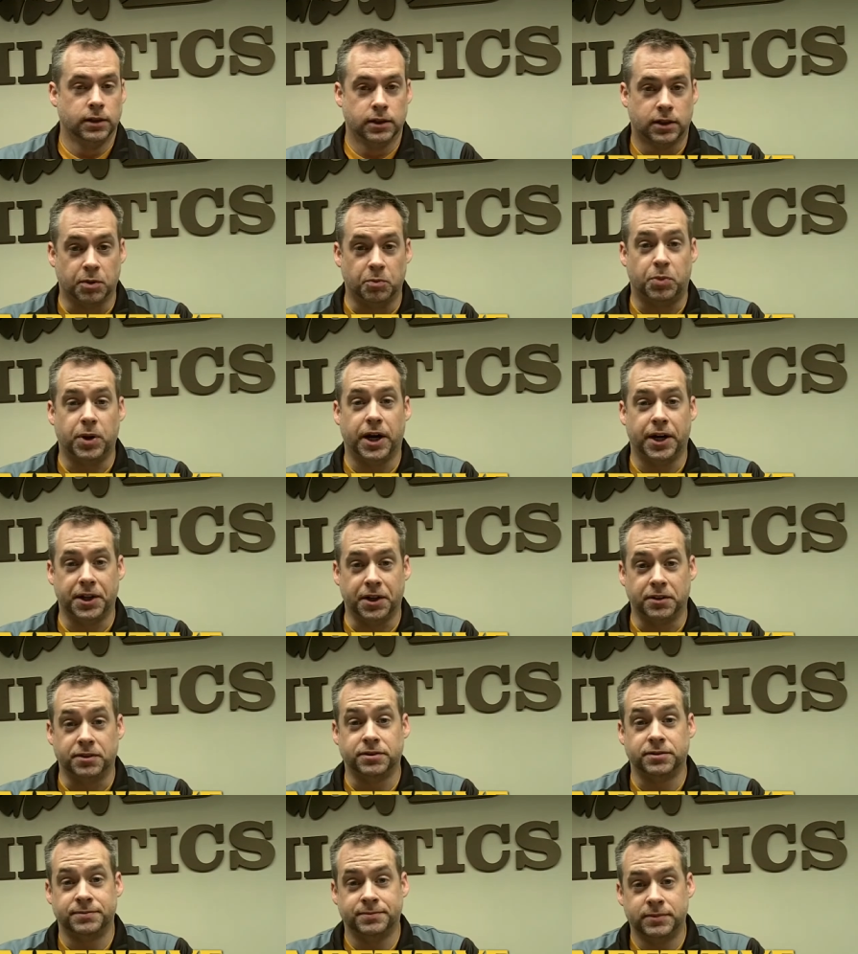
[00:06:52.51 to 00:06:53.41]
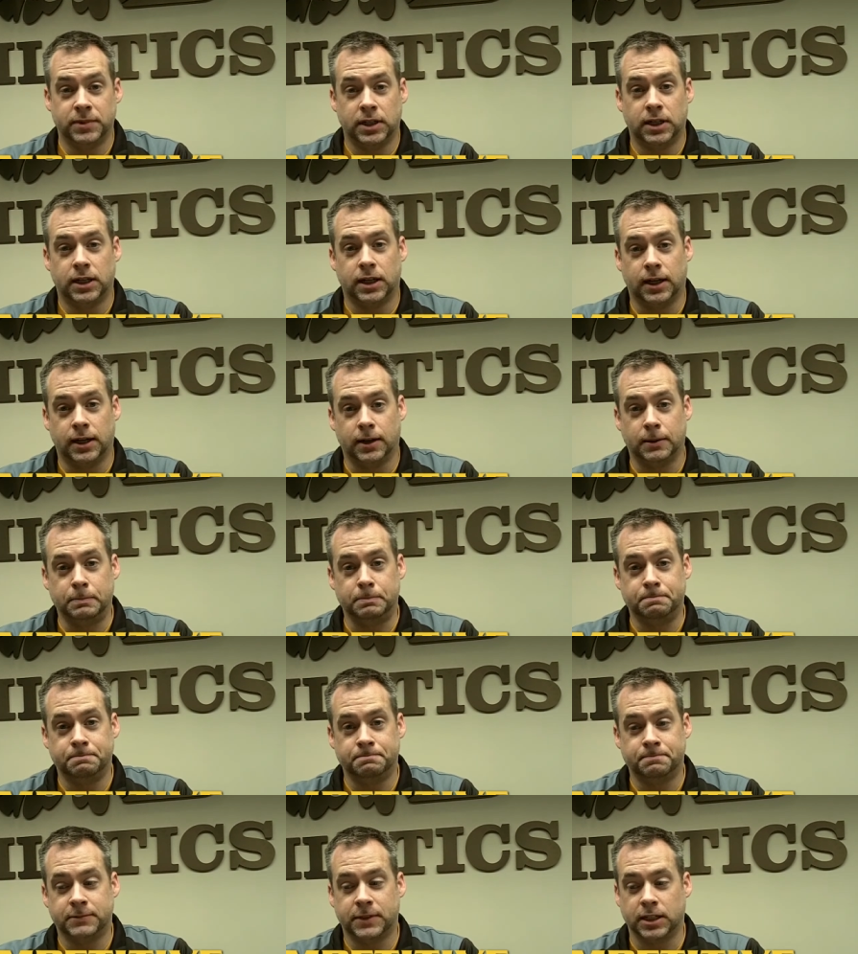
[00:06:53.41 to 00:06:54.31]
competitive. Um,
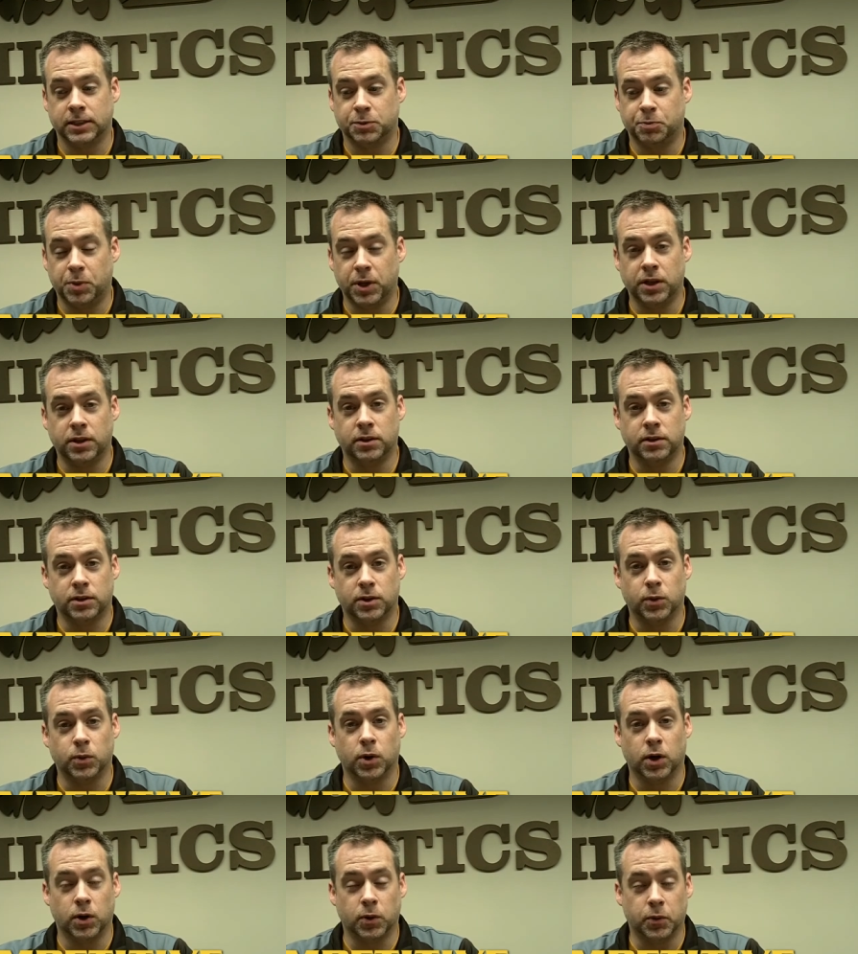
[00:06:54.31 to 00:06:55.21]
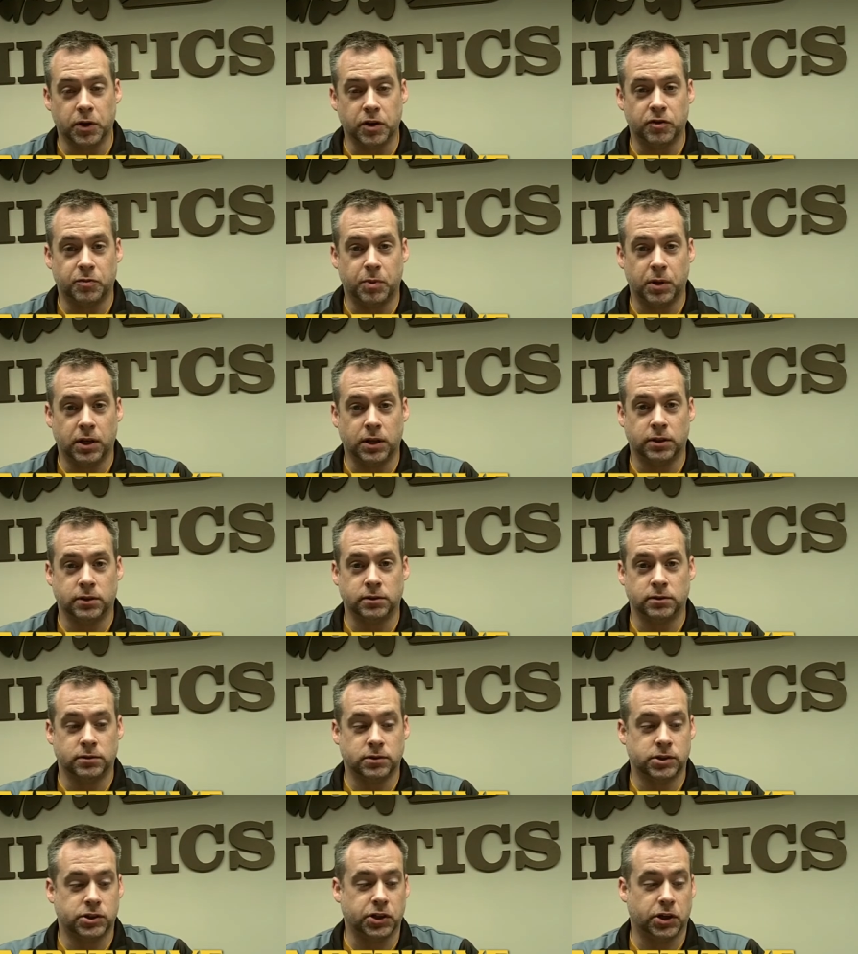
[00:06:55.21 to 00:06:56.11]
that's been the word we've been
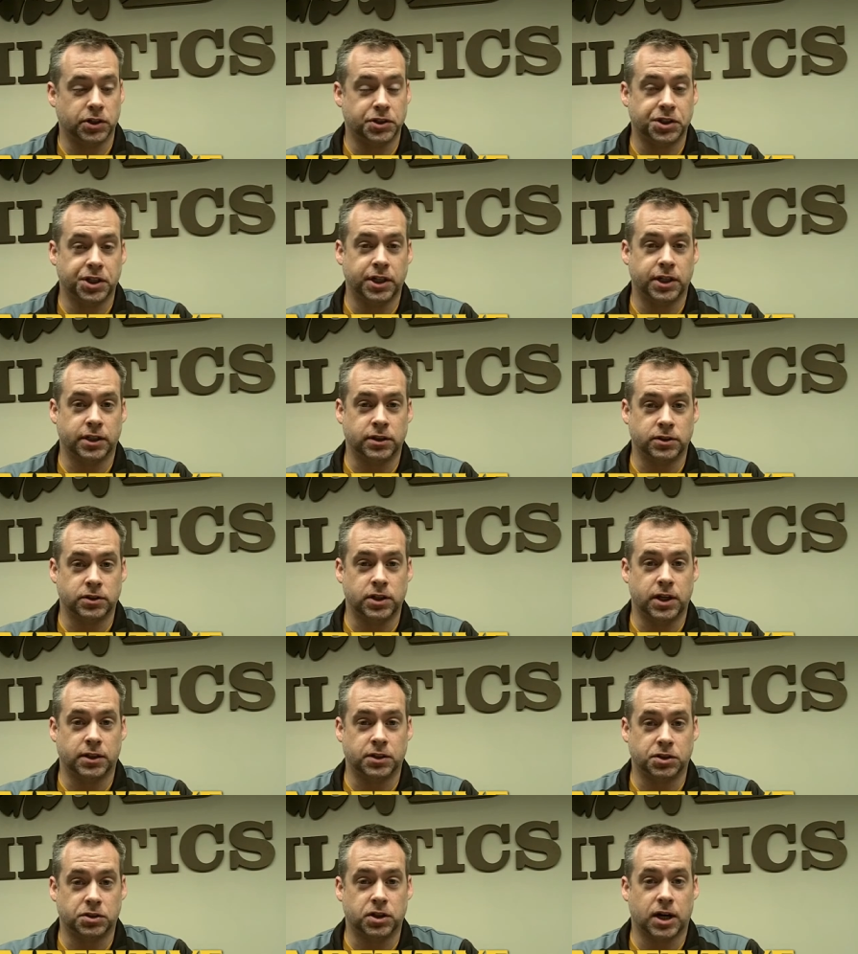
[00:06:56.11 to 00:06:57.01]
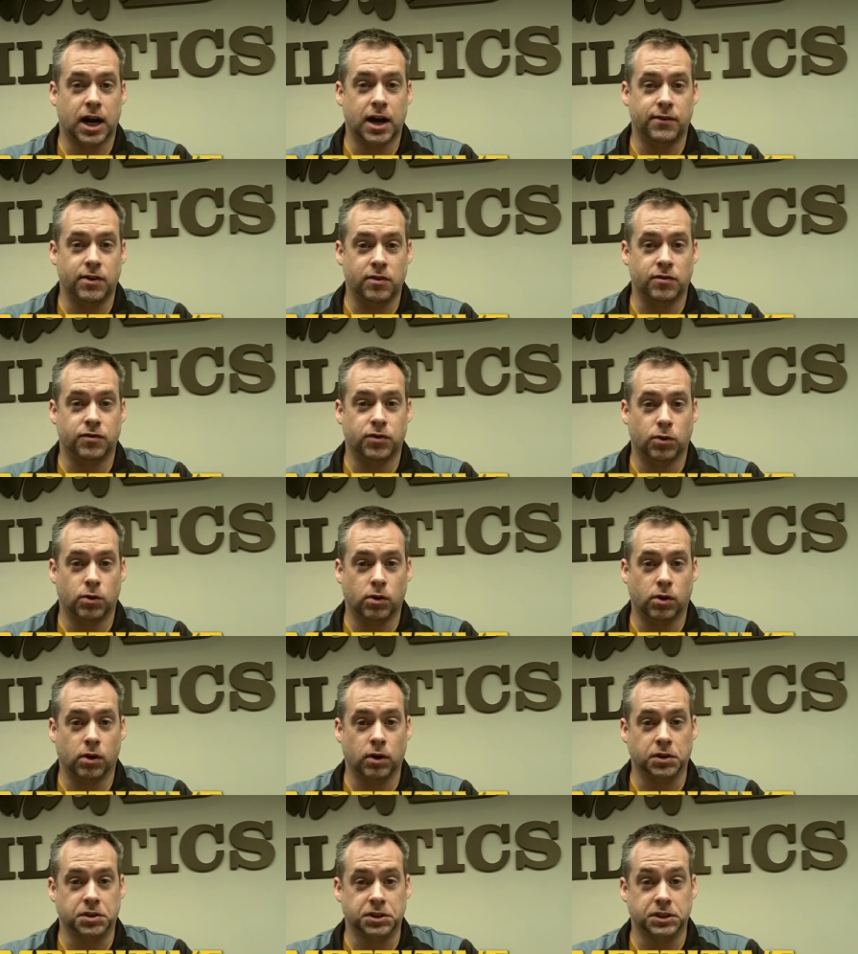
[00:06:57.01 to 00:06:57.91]
searching and, and striving
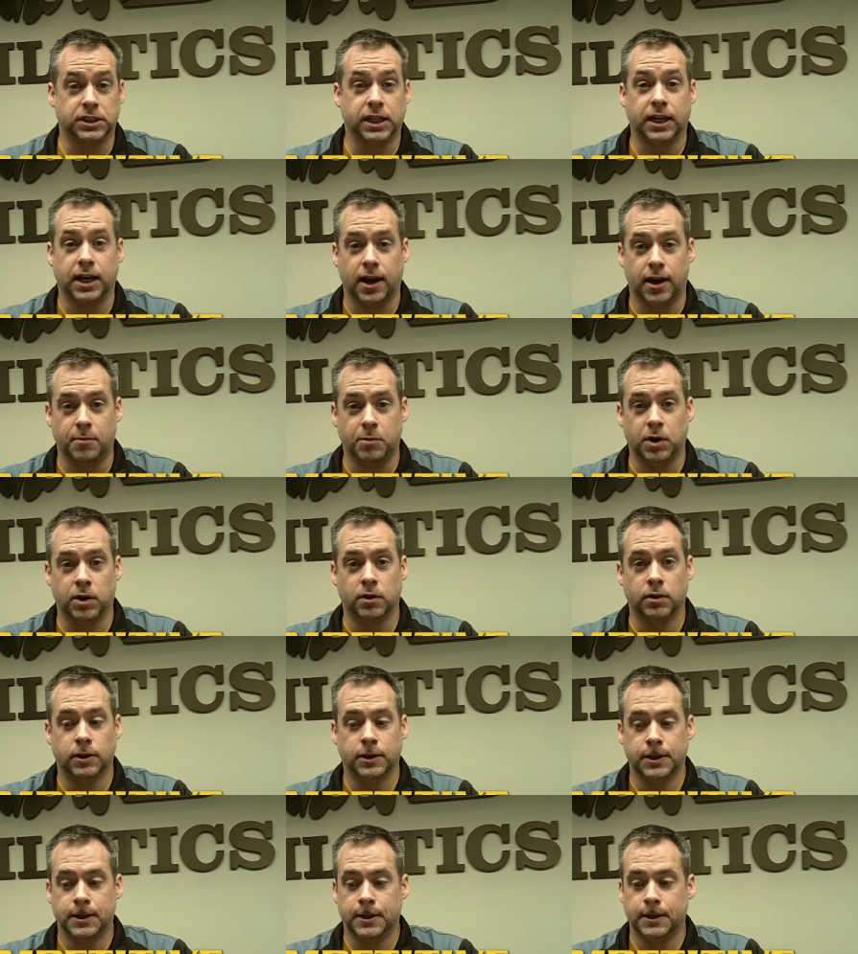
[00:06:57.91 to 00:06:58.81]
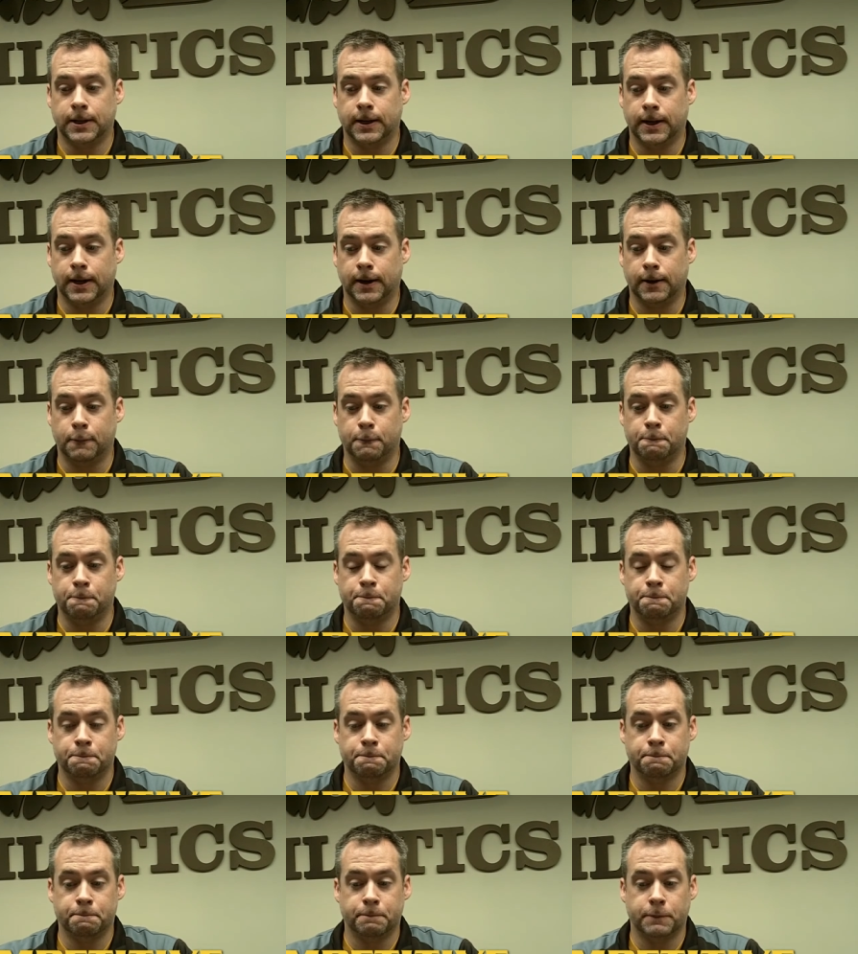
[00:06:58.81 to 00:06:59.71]
for since I came here. Um,
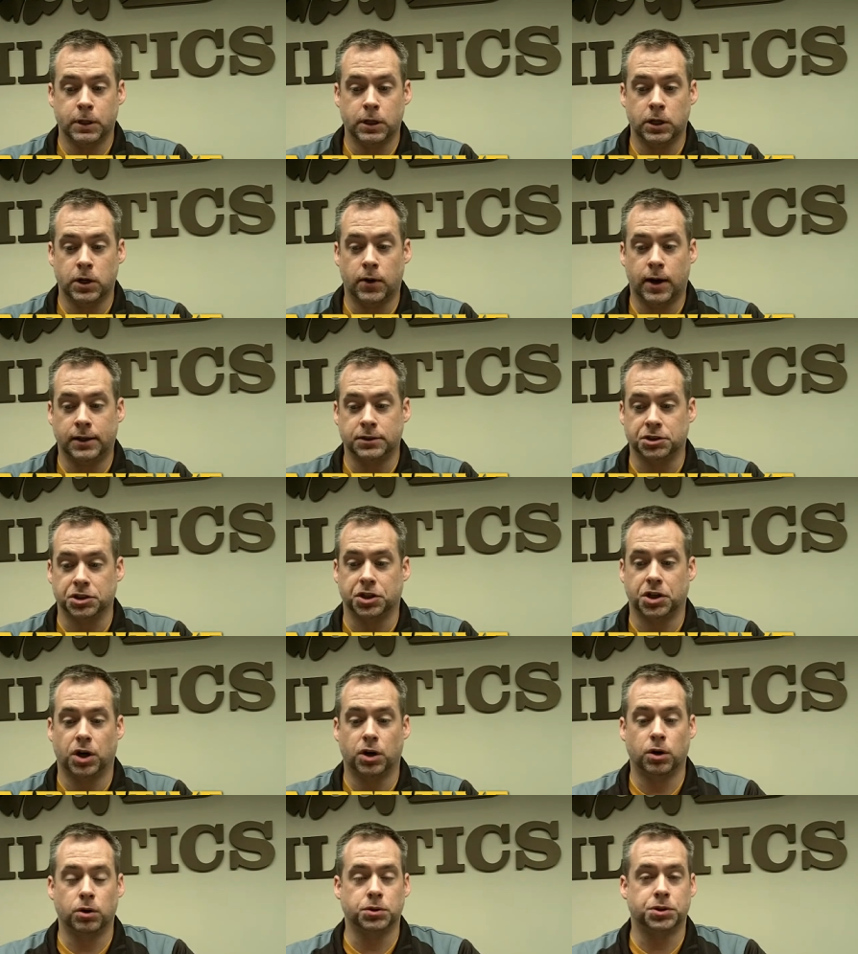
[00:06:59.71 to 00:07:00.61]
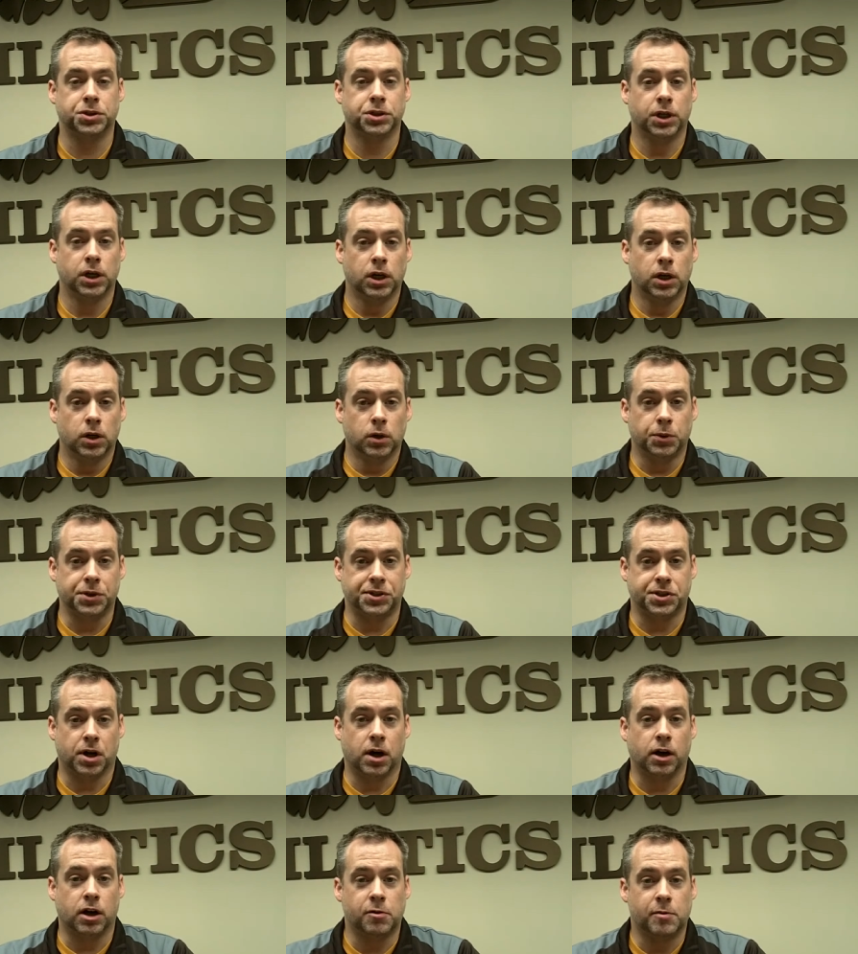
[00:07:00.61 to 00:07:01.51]
you know, as a coach, we
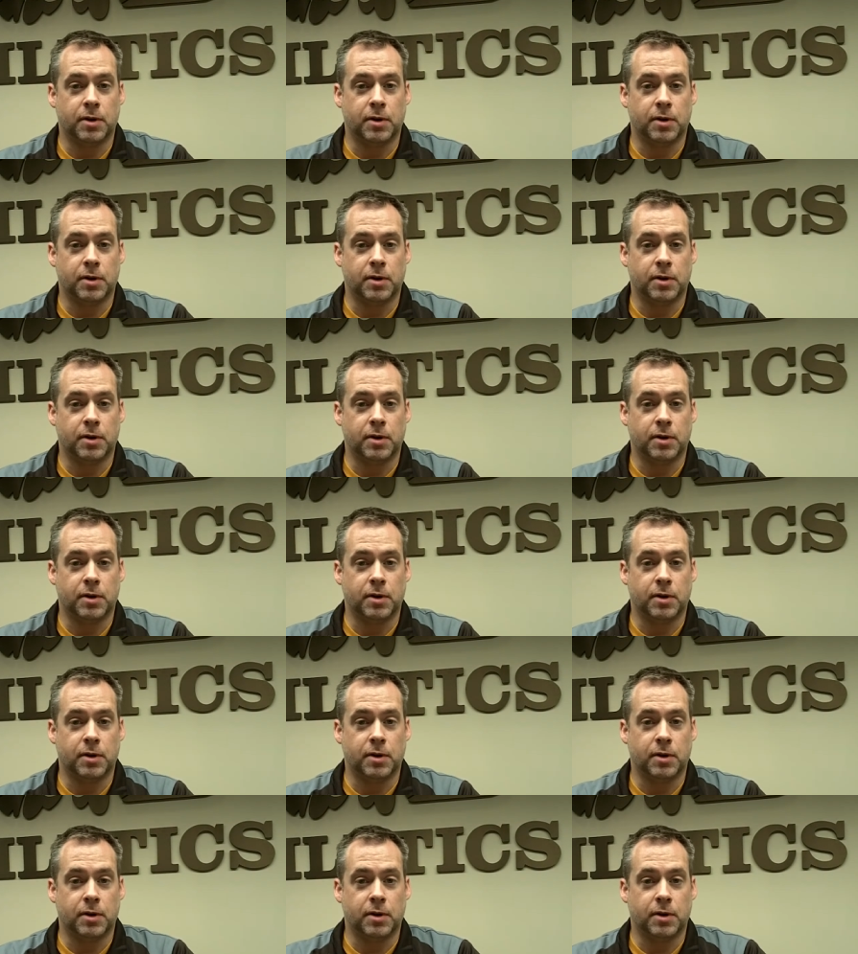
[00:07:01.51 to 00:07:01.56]
talk